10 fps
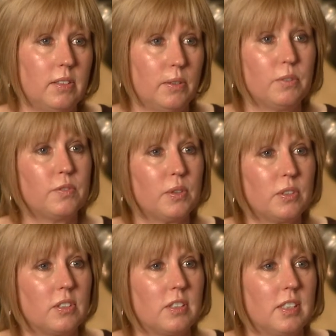
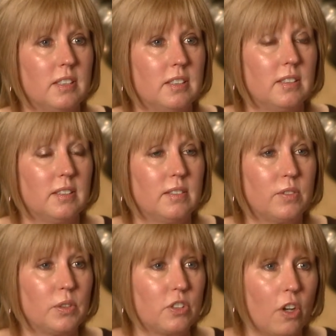
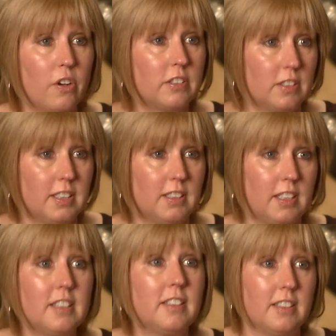first garden in
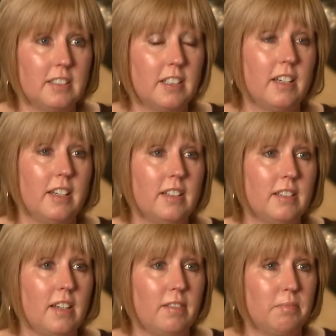England.
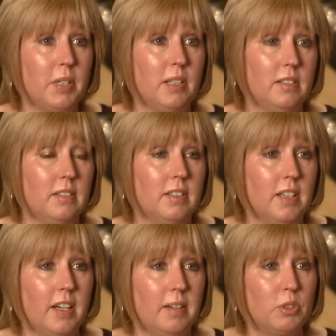I have been
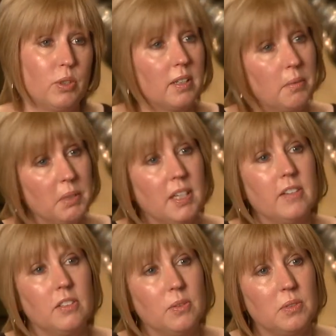doing it
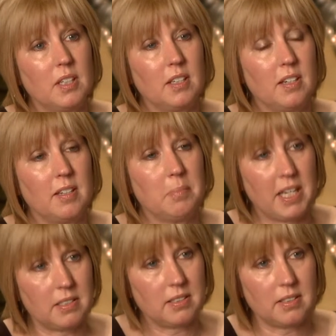without using any
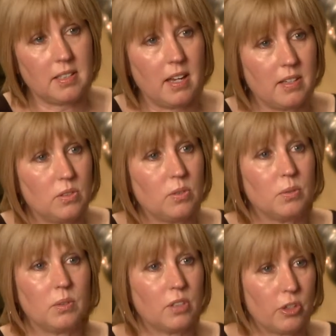pesticides
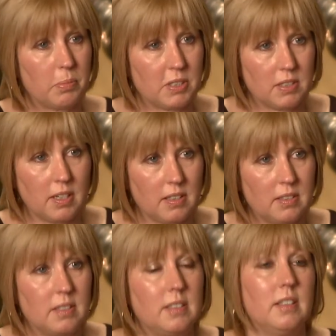or
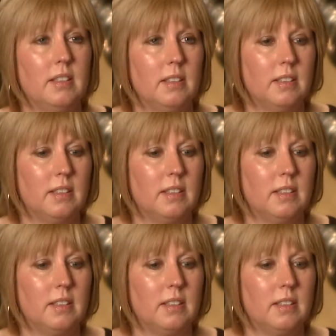herbicides in